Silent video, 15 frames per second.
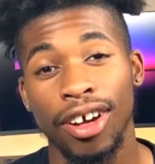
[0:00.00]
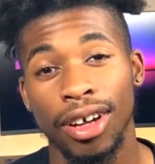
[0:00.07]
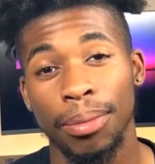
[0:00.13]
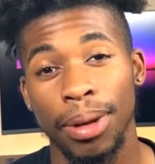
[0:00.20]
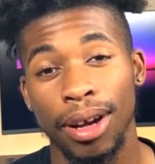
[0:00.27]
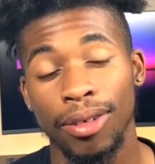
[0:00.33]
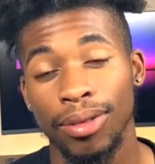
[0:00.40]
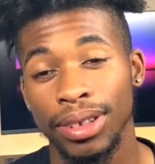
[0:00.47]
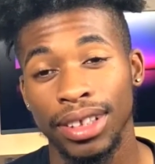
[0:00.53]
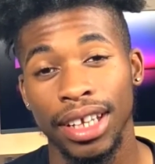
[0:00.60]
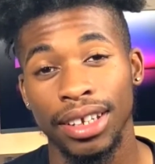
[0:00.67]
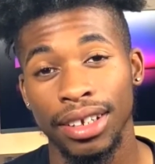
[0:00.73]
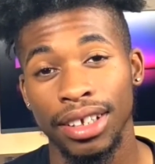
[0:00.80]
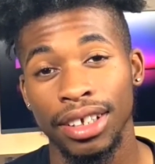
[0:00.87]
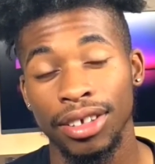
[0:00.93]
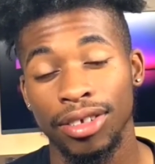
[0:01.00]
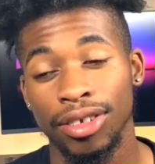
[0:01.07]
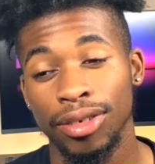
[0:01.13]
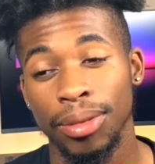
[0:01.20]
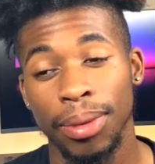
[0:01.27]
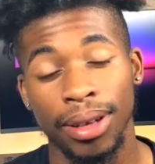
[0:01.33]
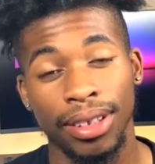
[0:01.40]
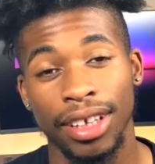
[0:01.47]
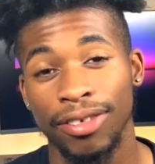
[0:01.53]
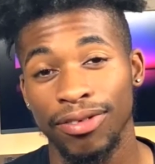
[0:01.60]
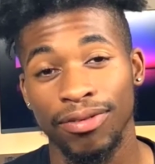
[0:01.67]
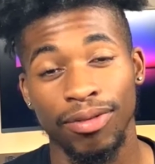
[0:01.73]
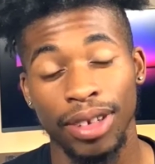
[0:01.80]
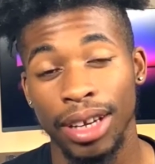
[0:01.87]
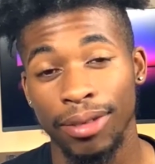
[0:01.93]
about what they need to, about
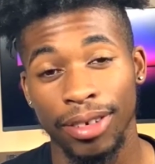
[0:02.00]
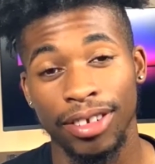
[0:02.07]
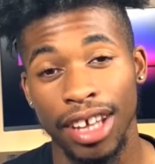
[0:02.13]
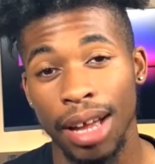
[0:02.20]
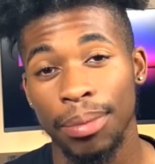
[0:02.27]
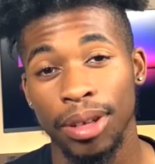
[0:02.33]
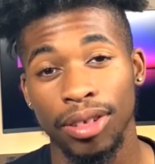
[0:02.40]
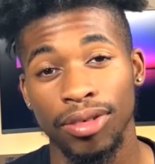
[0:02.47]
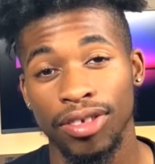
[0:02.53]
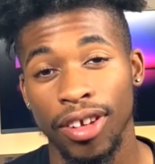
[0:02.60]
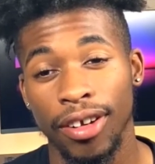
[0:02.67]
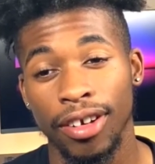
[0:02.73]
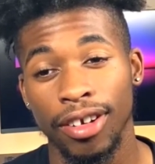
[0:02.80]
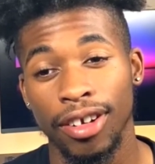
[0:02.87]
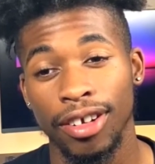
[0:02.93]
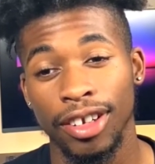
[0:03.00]
whatever topic you started on.